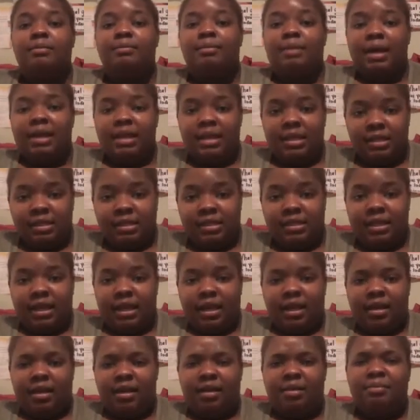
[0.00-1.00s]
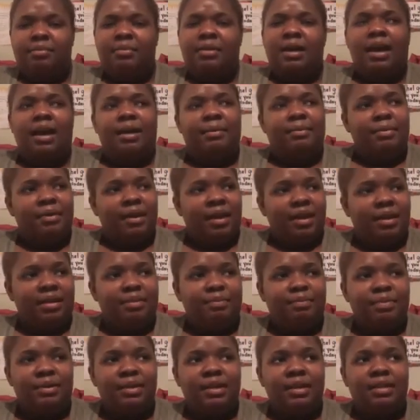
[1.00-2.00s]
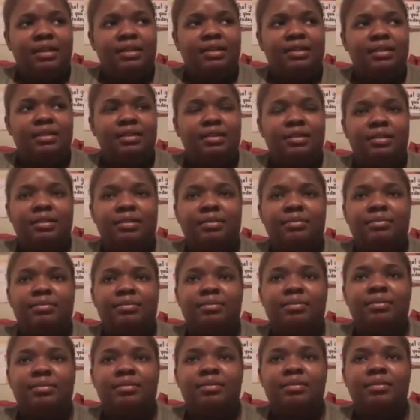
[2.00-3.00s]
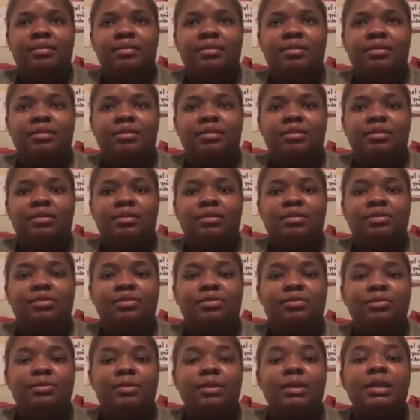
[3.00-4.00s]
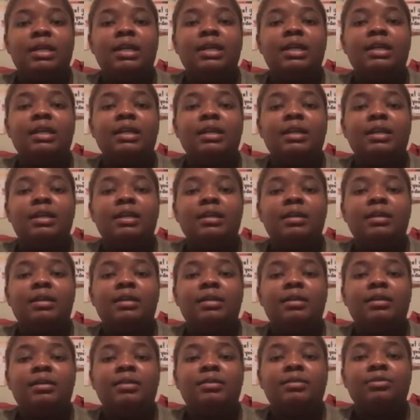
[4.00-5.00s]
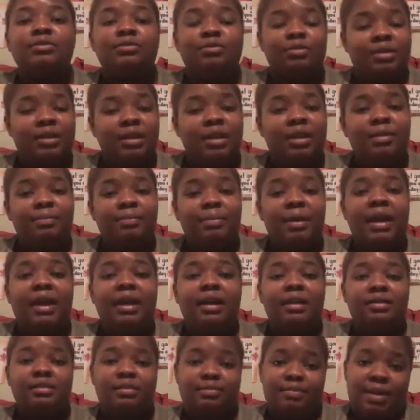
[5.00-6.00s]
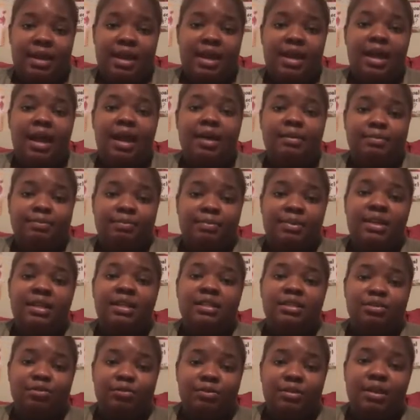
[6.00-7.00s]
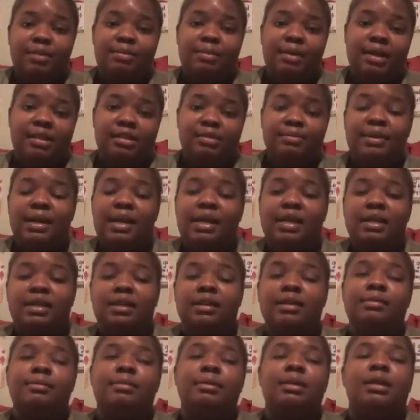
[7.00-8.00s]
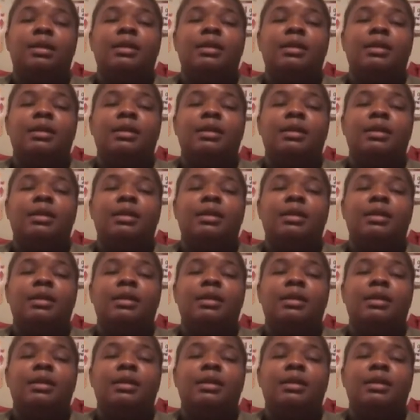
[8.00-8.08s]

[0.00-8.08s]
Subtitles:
By this time, I probably picked up 20 pounds back. I picked 20 pounds back up.